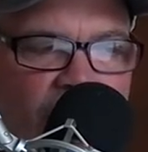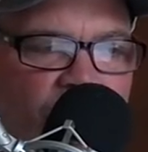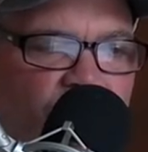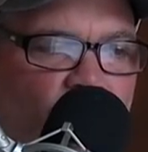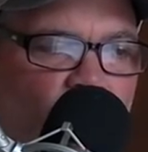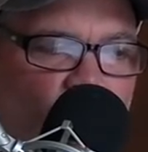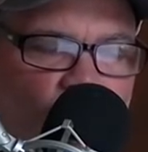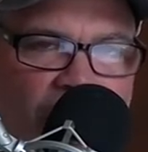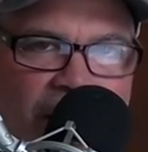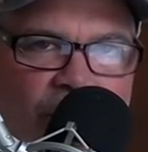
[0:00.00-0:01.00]
So
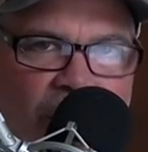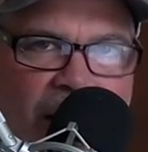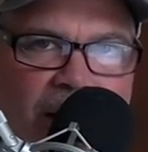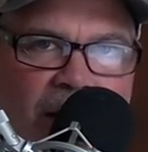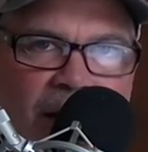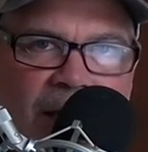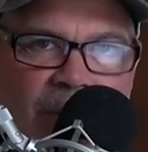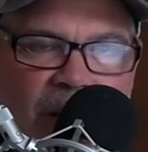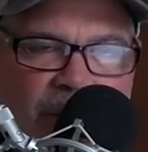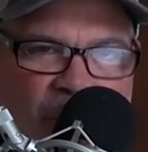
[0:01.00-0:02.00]
red thread
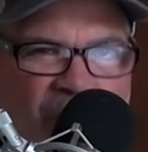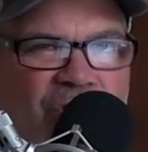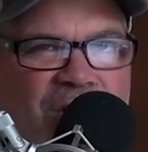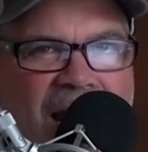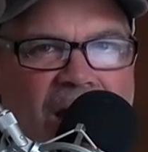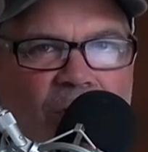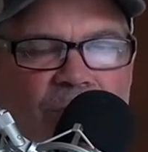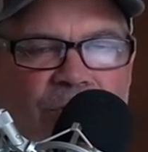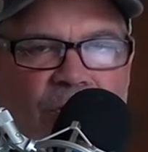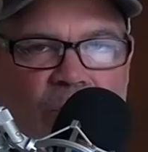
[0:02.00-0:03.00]
can be pushed
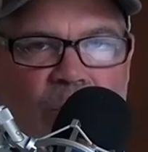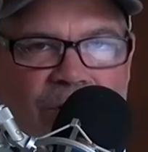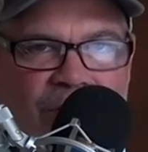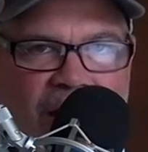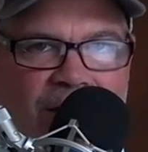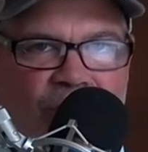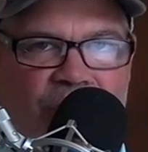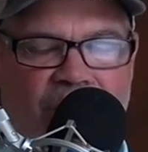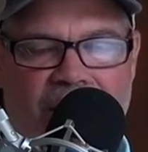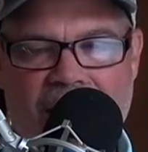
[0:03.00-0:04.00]
out with
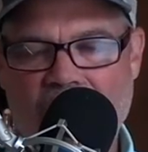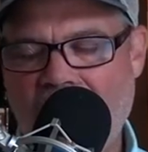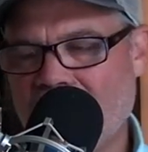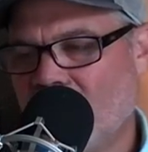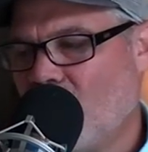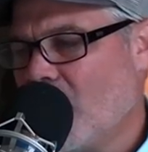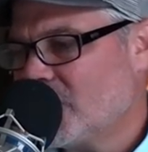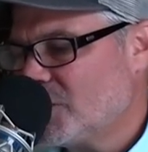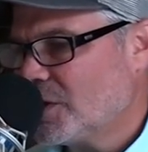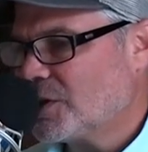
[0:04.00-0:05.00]
nitrogen. Now, I don't
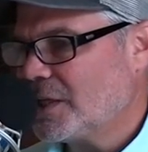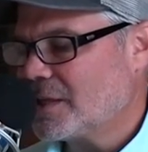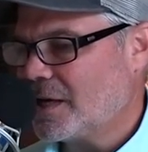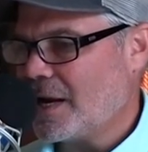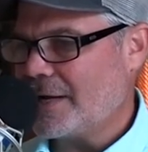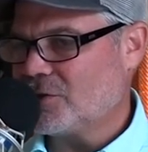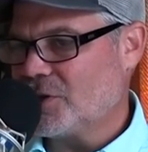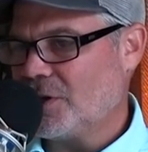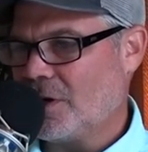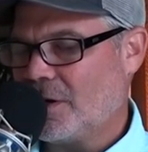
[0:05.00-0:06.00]
want you to think that
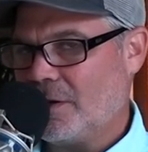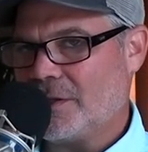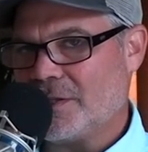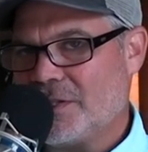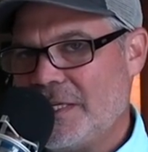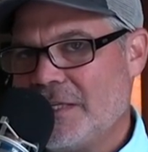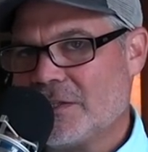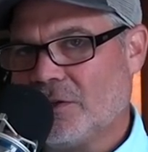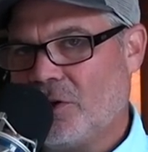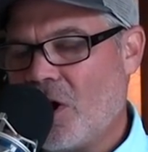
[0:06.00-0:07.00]
nitrogen on a
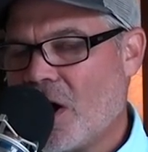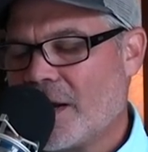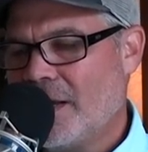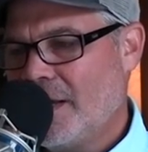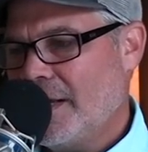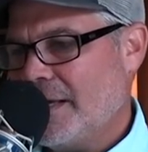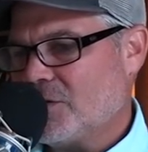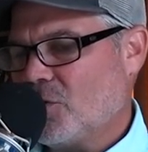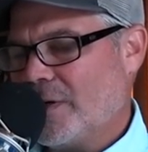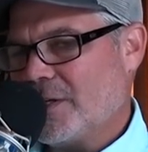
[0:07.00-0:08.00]
diseased lawn
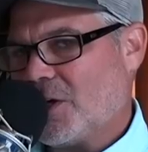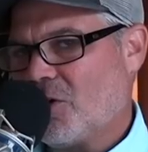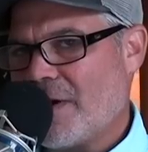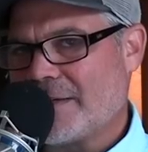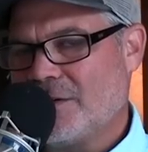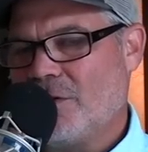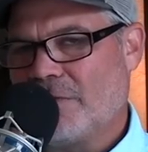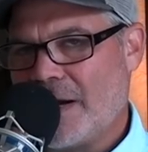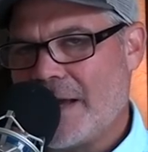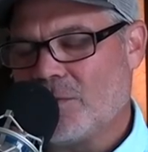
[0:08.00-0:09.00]
is going to correct it overnight.